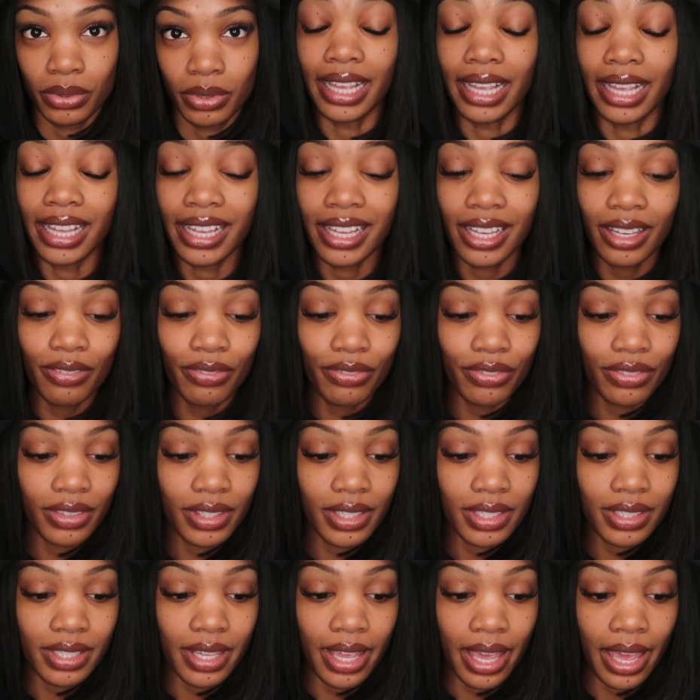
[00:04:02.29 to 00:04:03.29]
And if
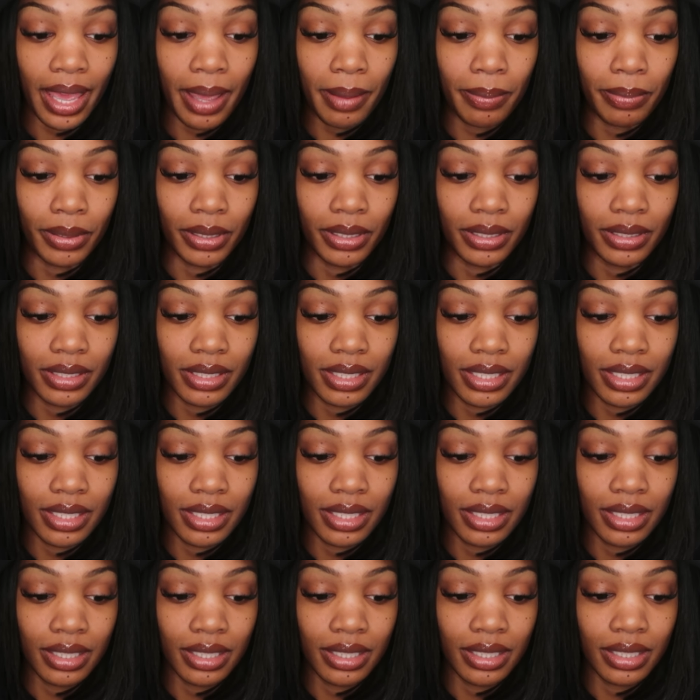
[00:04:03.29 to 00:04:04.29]
this
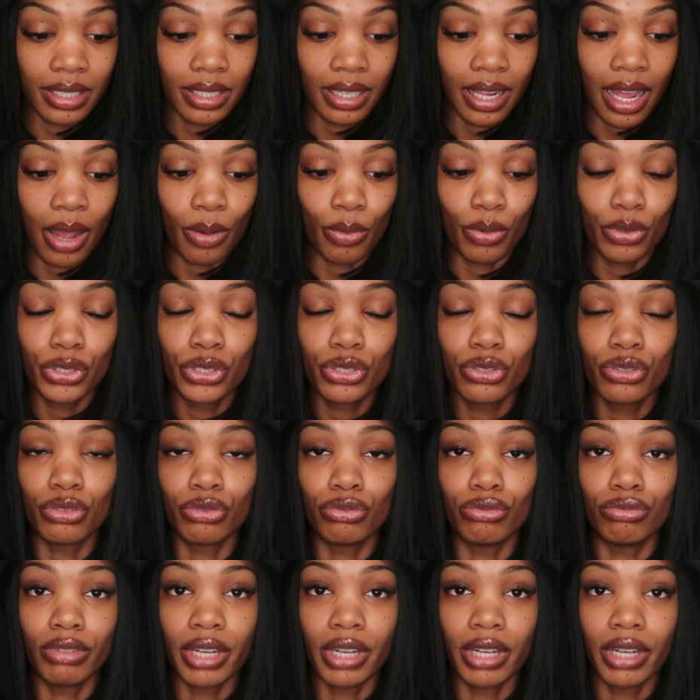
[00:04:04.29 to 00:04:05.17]
happens, I want you to